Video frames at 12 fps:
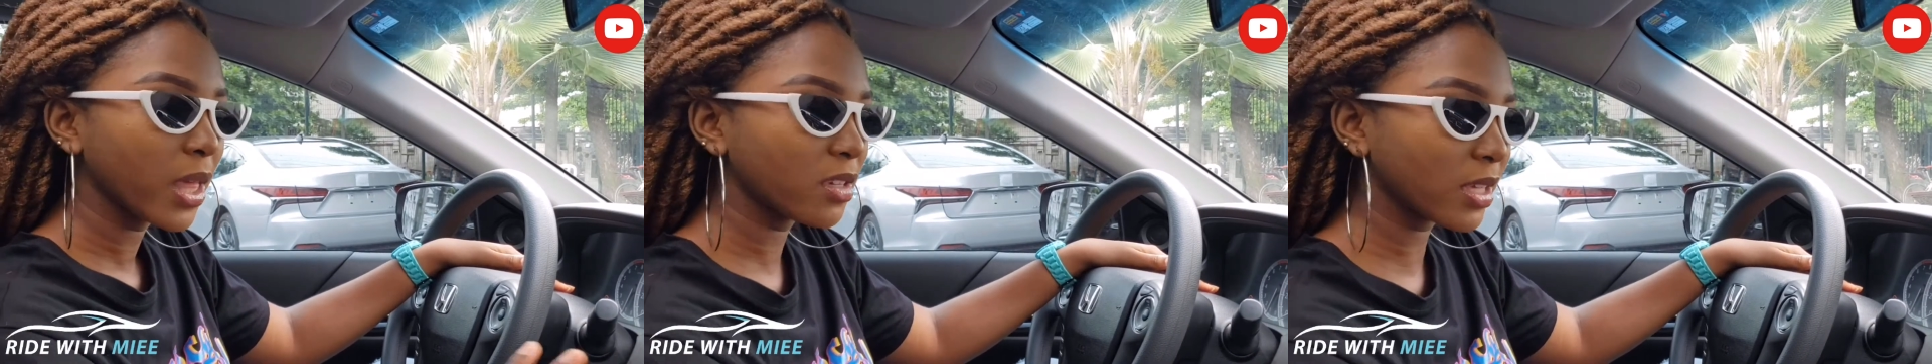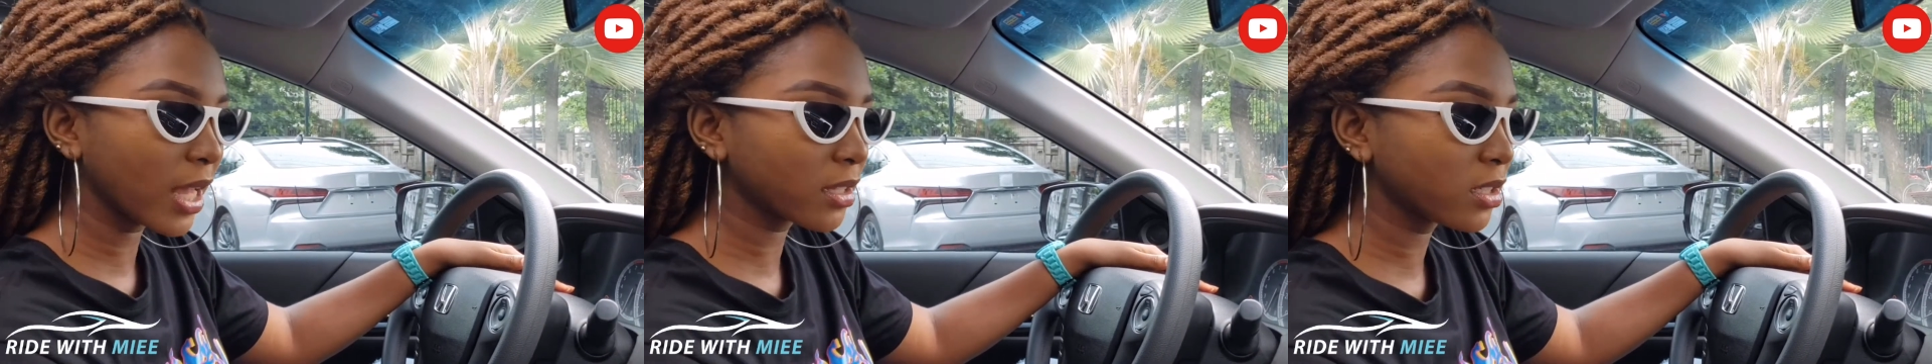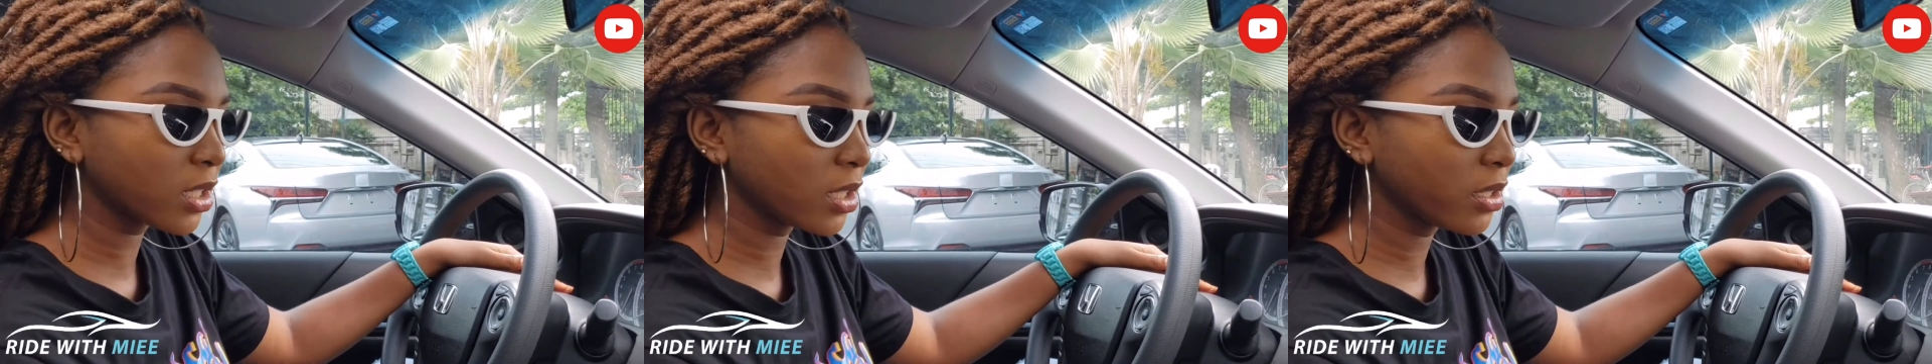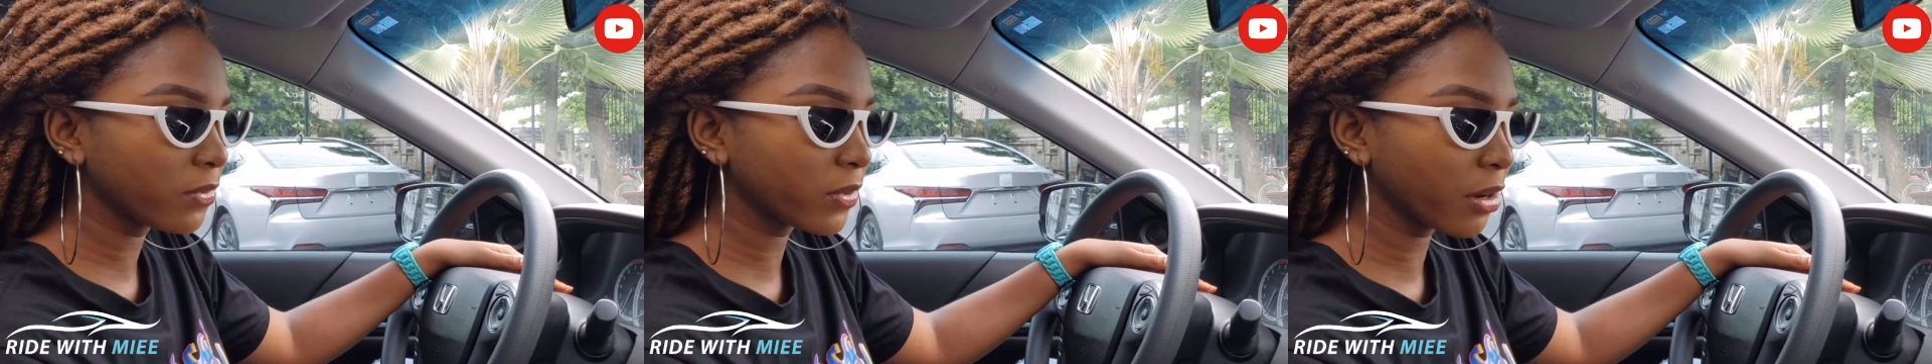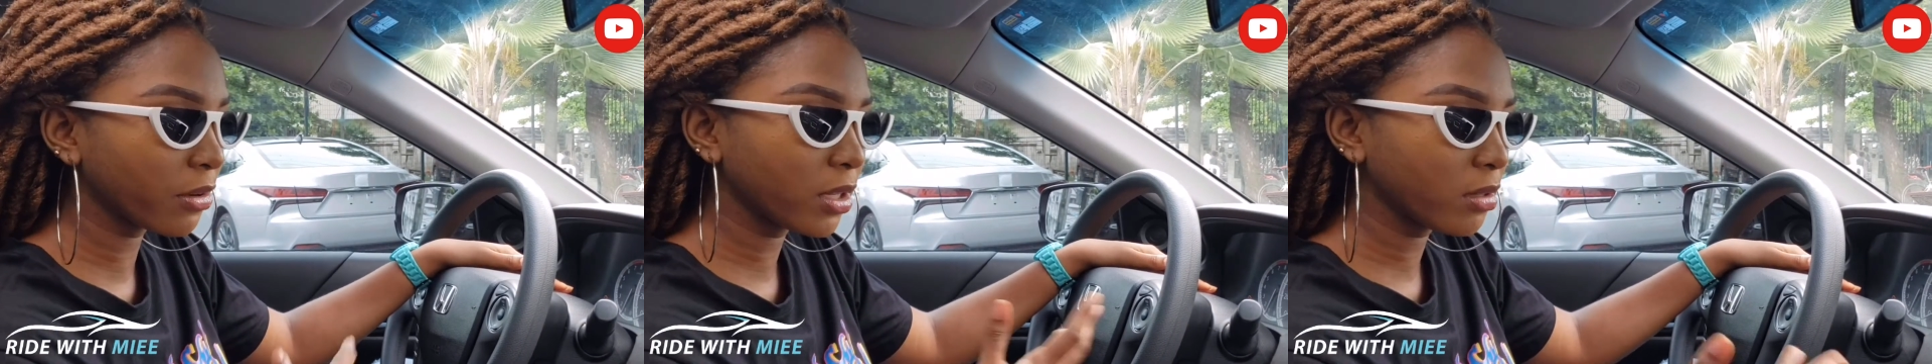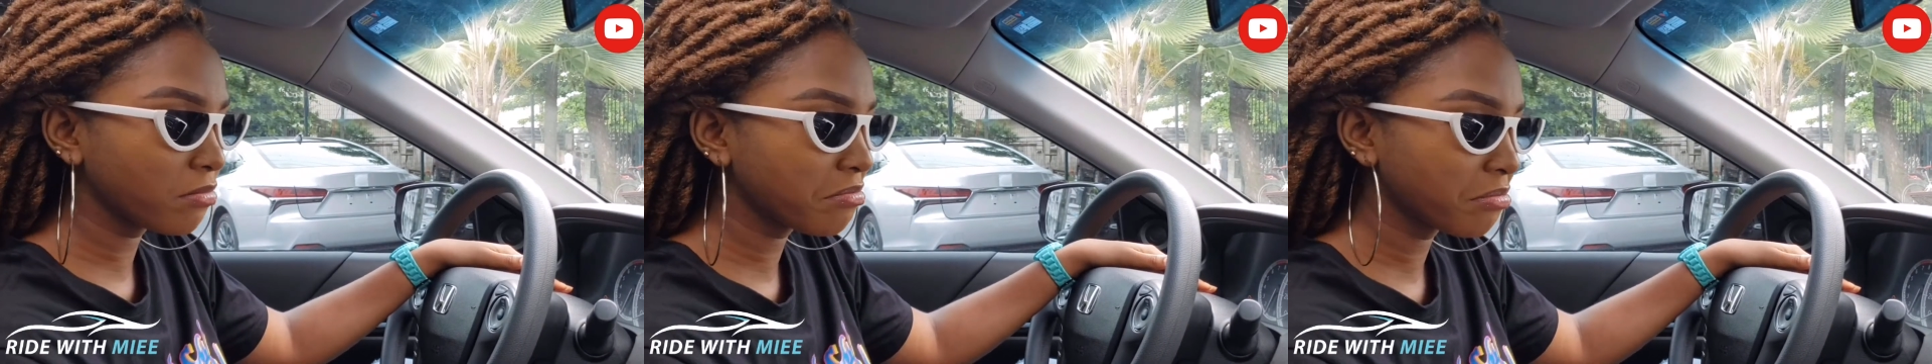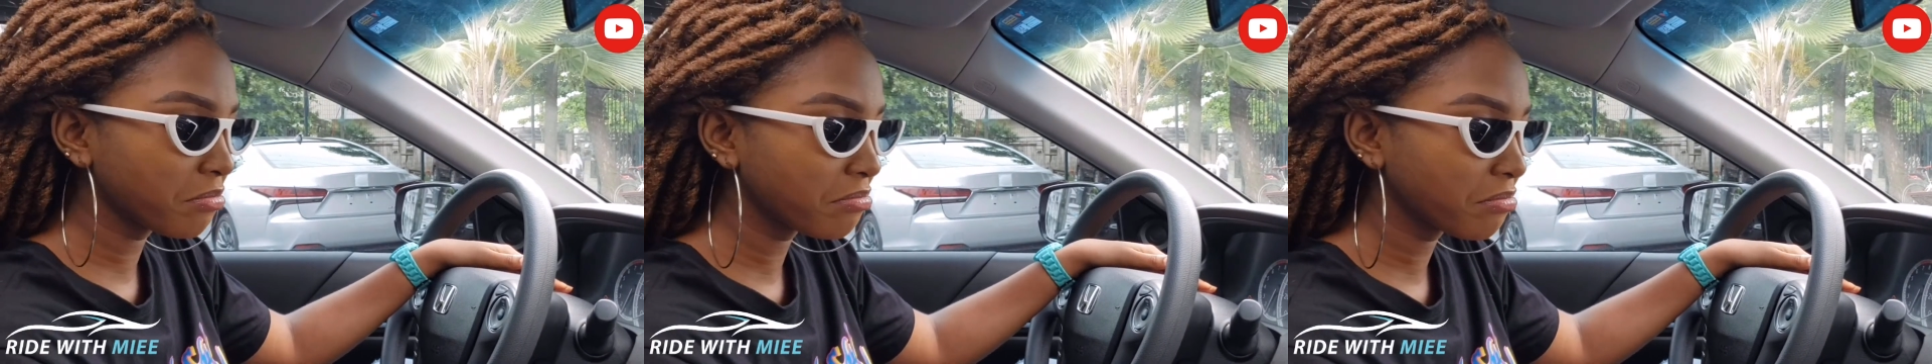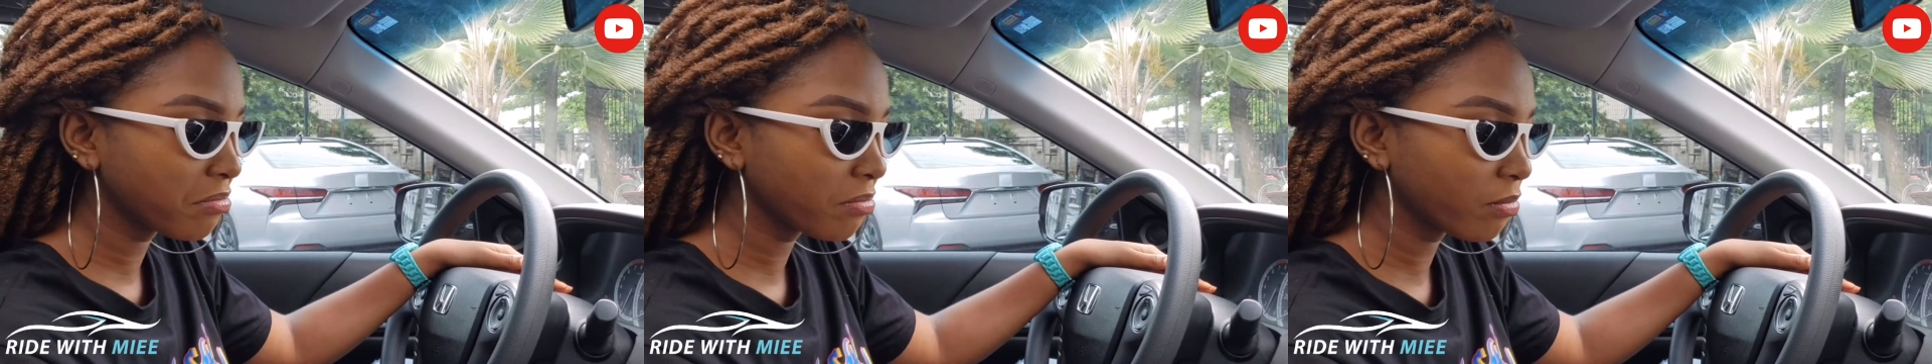is actually very
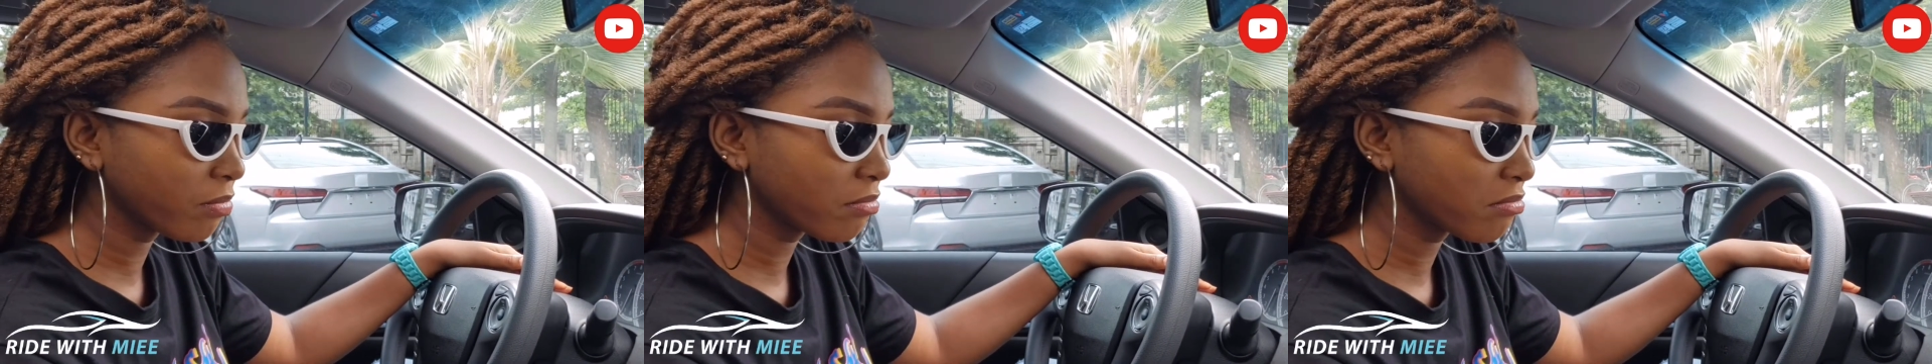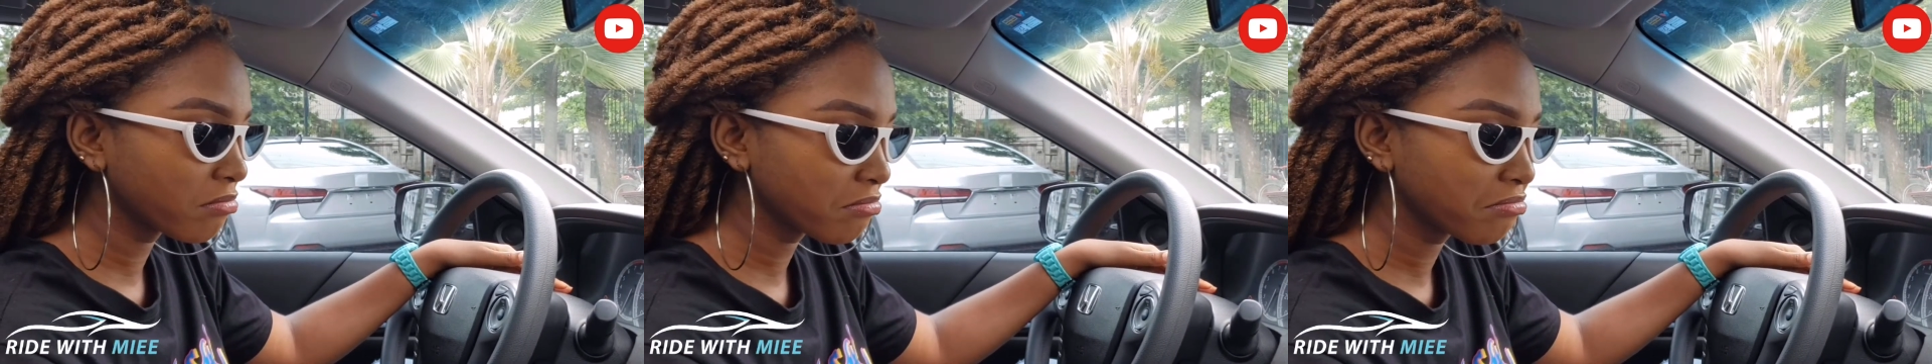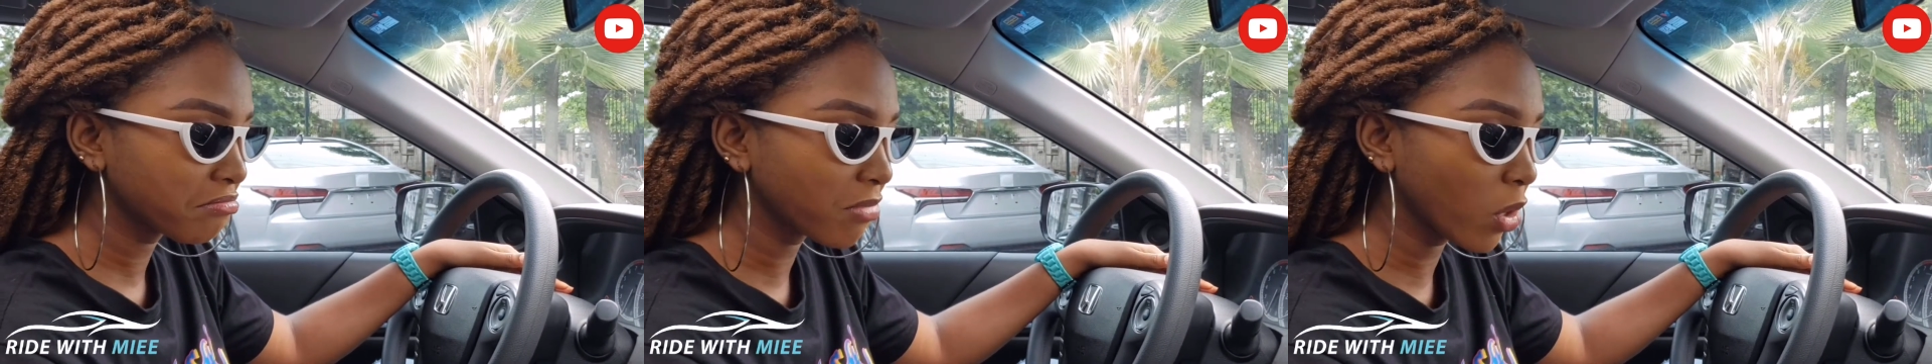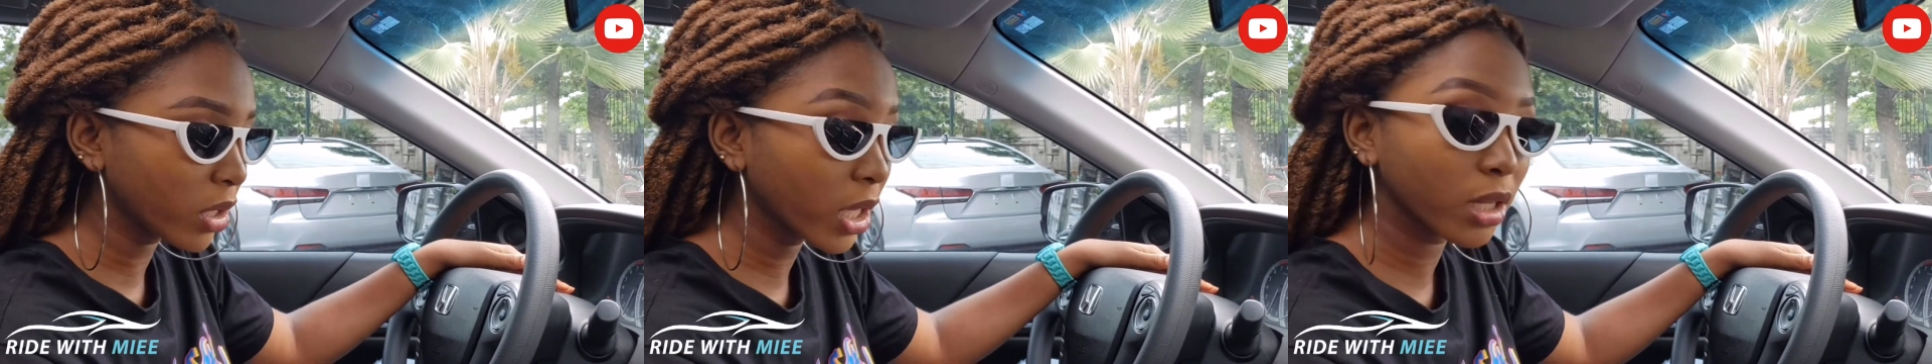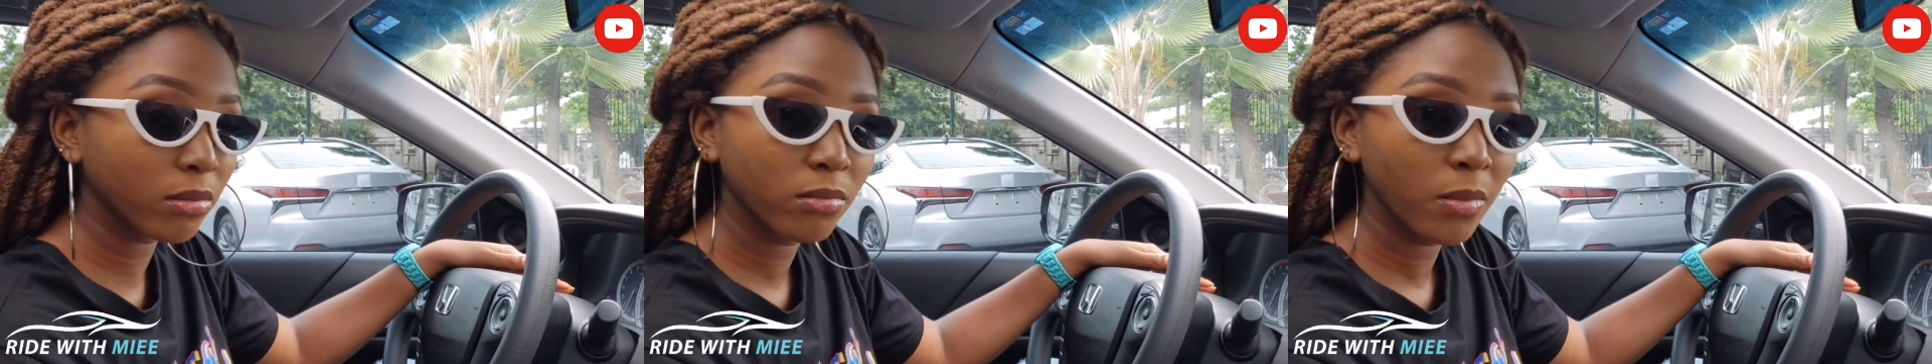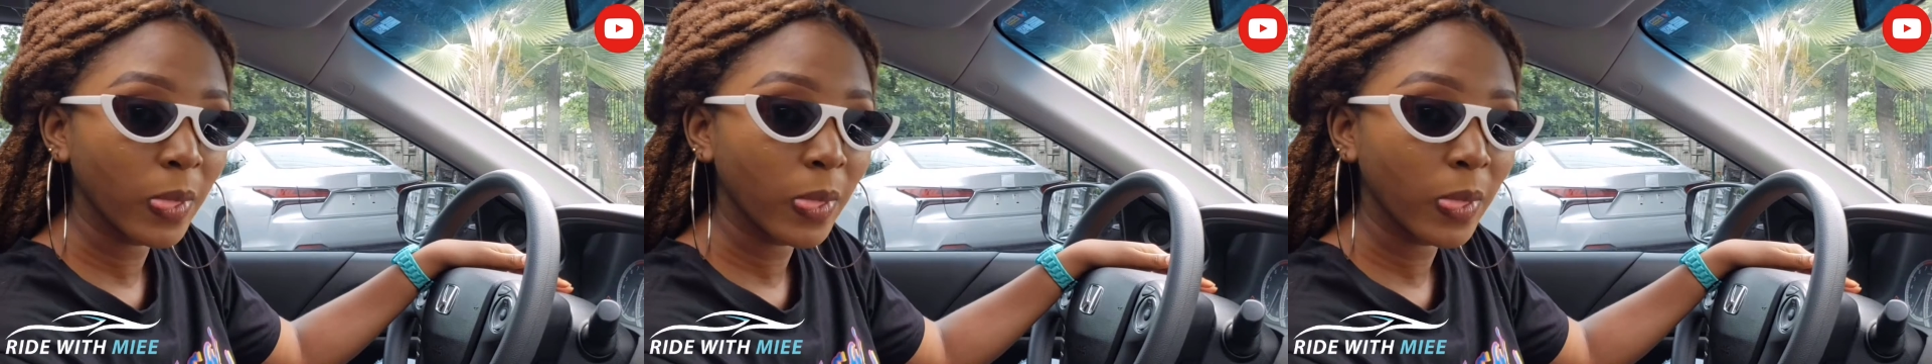okay.